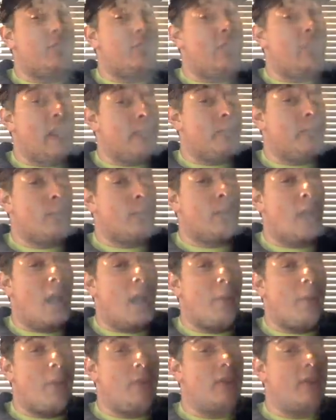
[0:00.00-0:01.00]
thanks for the
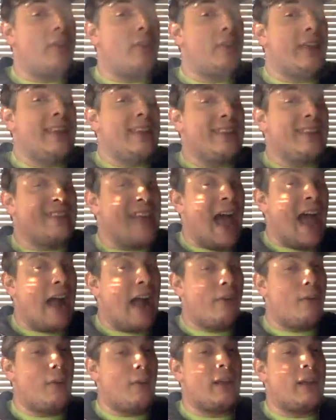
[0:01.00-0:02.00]
comment. This is
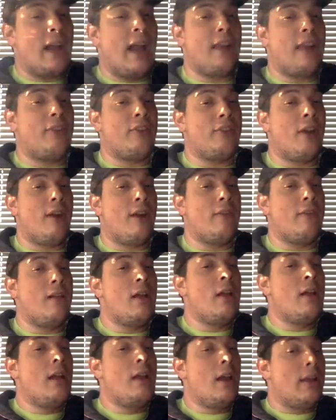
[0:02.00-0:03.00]
exactly the kind of stuff
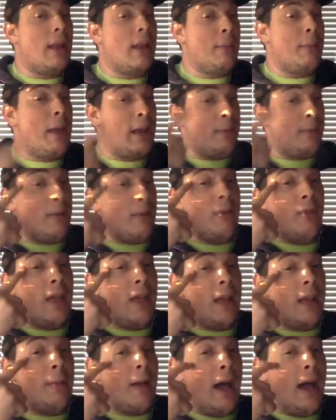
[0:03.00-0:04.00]
that makes me
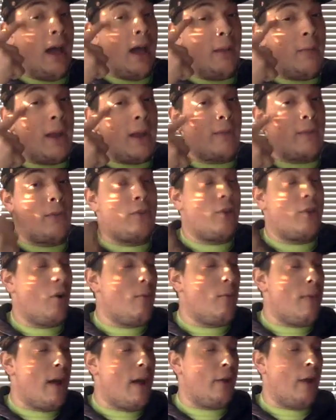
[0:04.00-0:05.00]
think about how to make the show
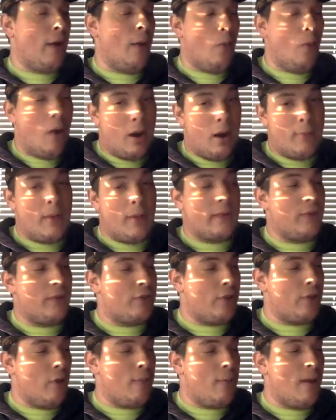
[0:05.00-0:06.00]
better. I want to make the
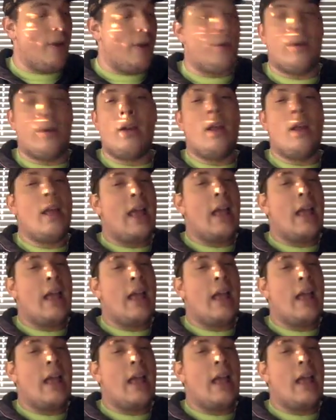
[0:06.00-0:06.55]
show better.